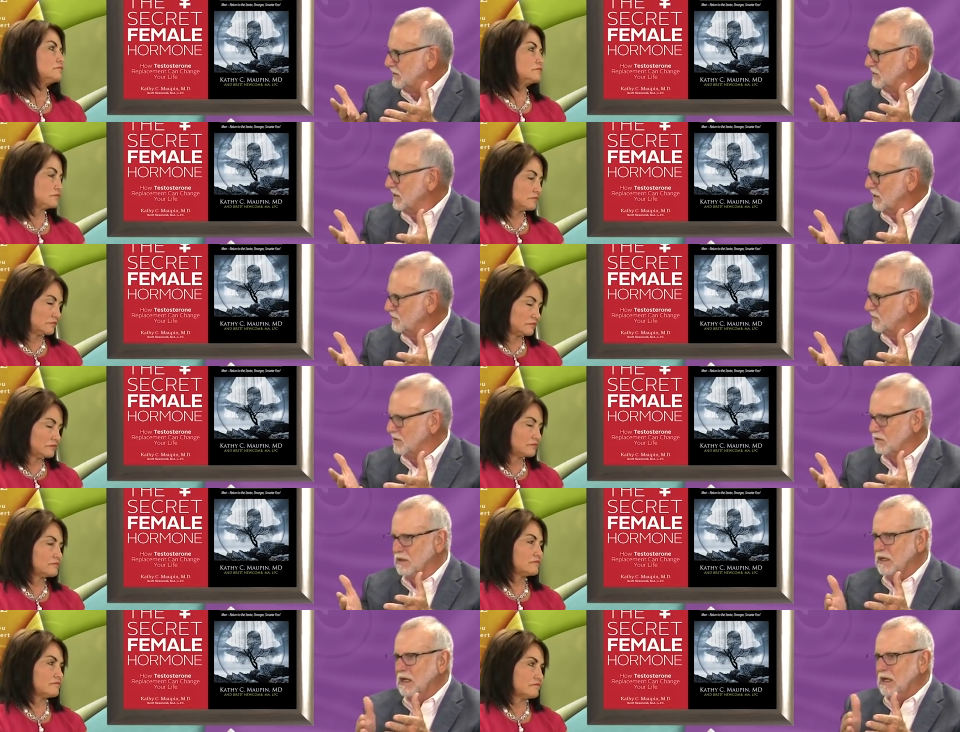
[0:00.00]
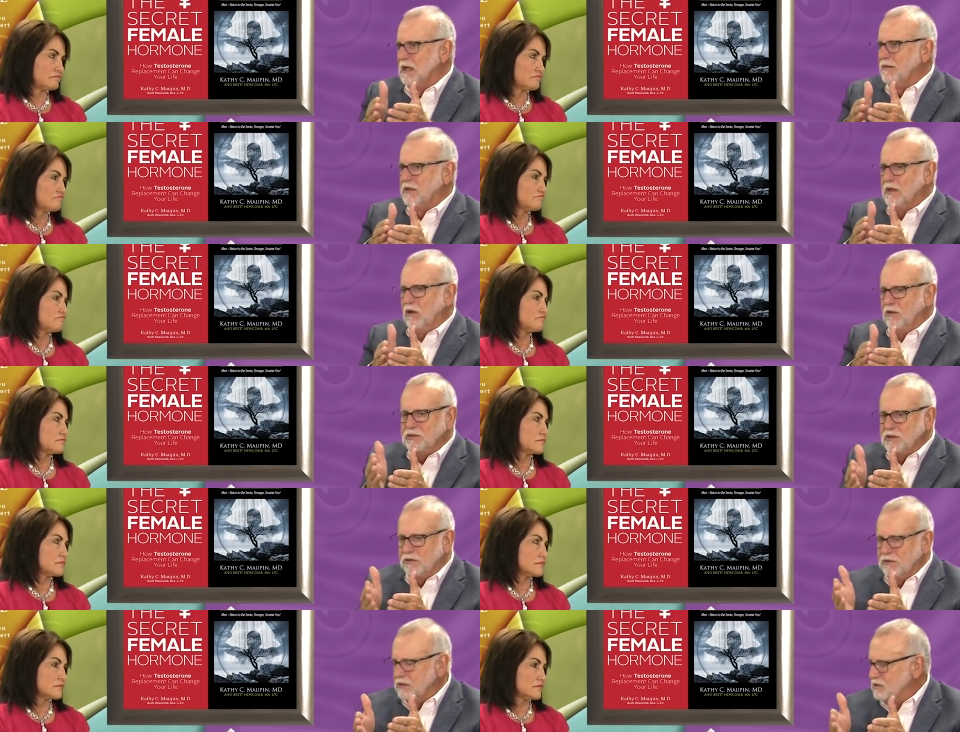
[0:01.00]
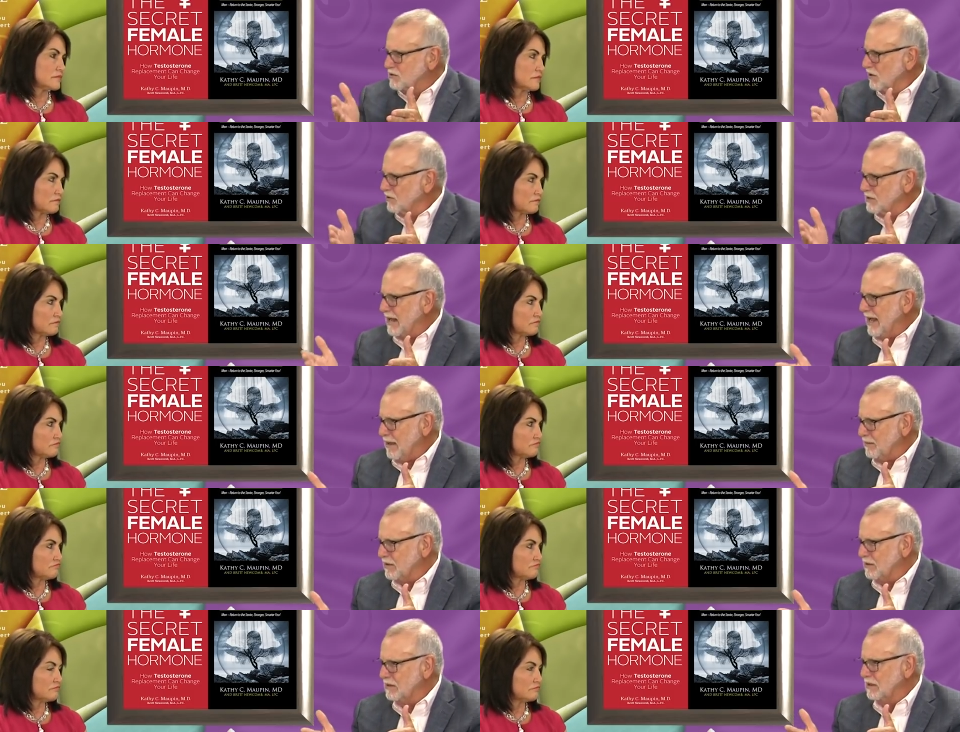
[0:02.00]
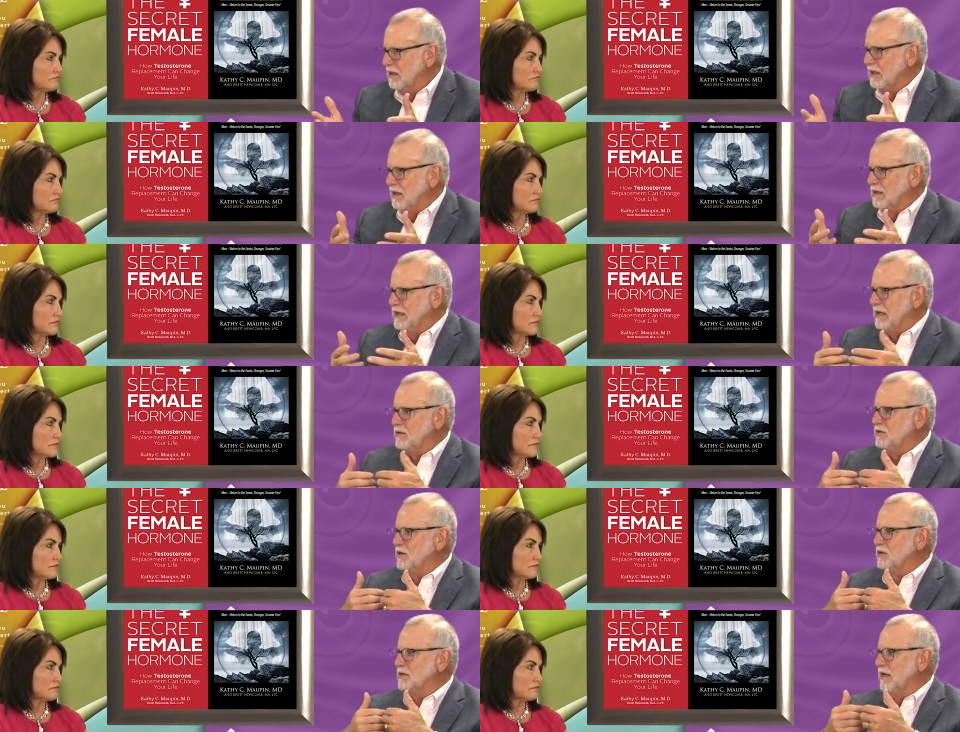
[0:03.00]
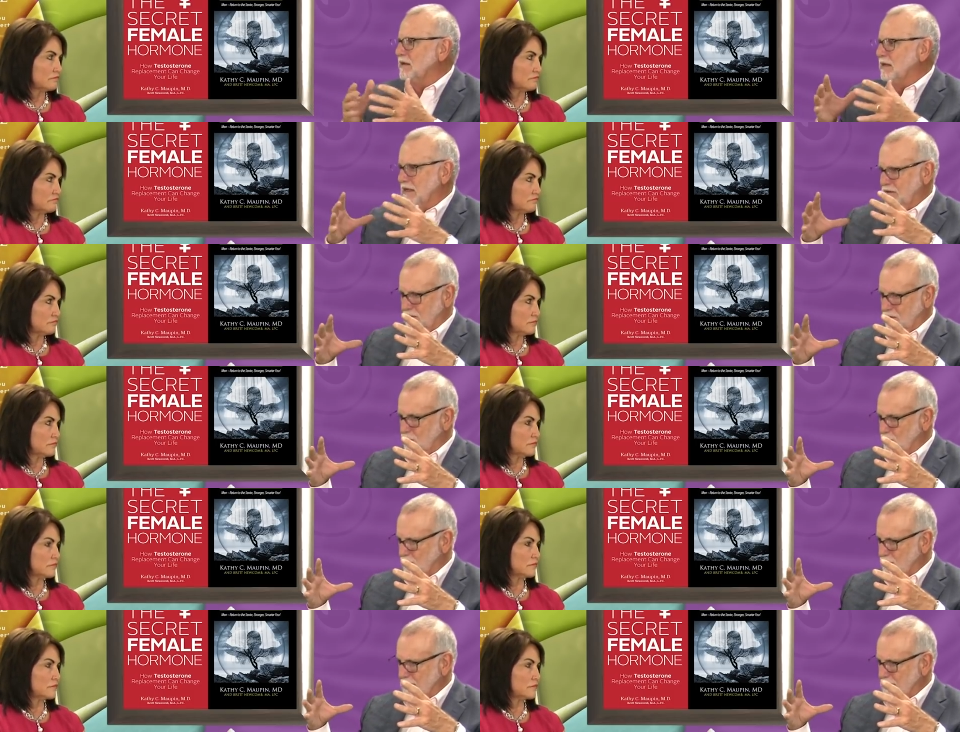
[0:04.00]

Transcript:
Speaker 1: testosterone, mm-hmm. then all these other things start to happen that just and, and your